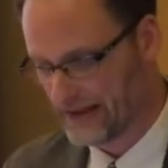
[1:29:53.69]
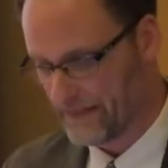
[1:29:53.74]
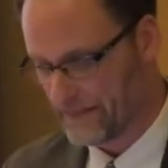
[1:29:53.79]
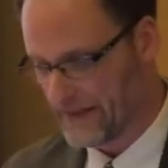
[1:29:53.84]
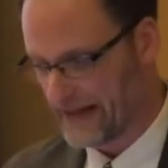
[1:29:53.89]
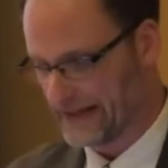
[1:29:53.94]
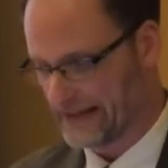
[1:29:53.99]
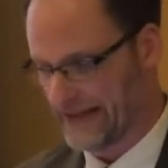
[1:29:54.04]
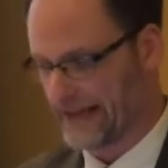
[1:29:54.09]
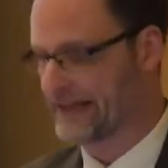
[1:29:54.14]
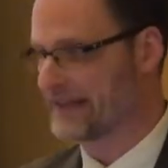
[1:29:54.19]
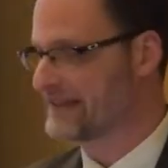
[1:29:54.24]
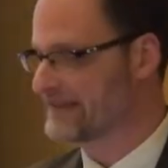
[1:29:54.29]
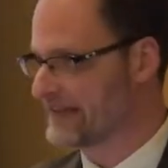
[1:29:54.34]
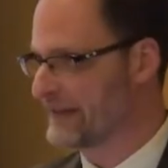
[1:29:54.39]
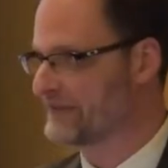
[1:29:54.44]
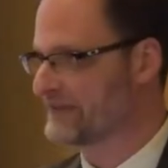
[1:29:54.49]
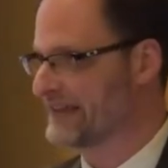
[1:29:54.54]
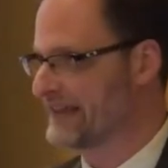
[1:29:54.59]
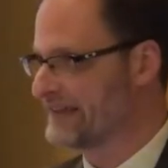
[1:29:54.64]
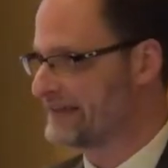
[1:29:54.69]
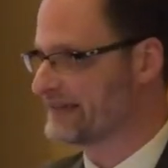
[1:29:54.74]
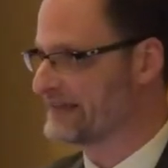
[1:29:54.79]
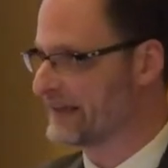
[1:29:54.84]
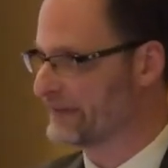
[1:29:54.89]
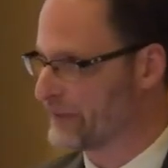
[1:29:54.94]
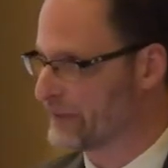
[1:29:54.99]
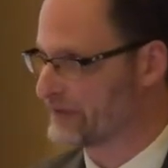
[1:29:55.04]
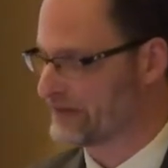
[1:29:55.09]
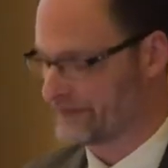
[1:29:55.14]
that can, in some sense,
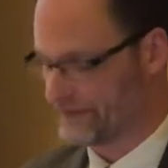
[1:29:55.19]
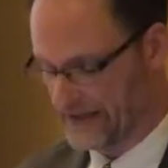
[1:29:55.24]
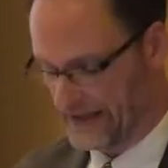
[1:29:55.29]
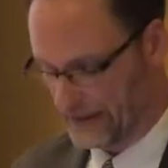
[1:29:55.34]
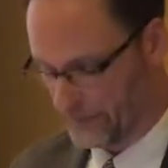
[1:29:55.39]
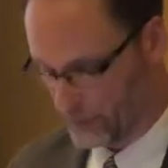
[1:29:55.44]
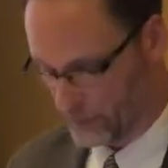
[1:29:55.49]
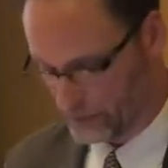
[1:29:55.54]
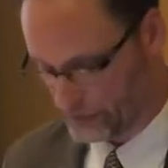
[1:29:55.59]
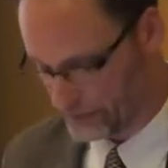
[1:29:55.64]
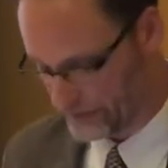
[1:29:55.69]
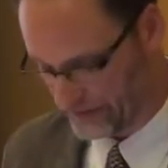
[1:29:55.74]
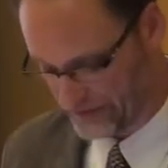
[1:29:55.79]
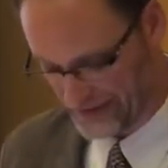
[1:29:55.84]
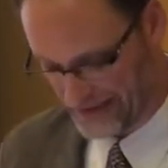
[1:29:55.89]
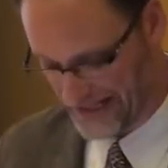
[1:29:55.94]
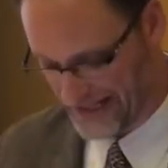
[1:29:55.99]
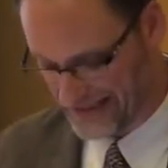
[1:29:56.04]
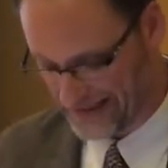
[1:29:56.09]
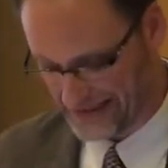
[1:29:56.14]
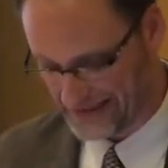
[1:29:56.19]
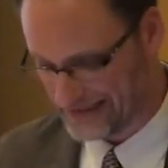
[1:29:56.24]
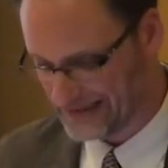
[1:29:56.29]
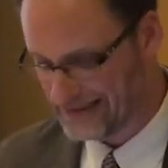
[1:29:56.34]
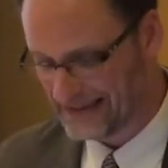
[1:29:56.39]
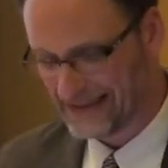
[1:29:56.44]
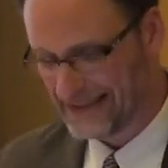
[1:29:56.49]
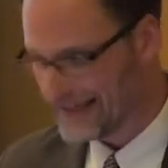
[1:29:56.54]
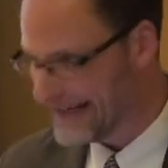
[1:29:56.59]
diversify world Christianity.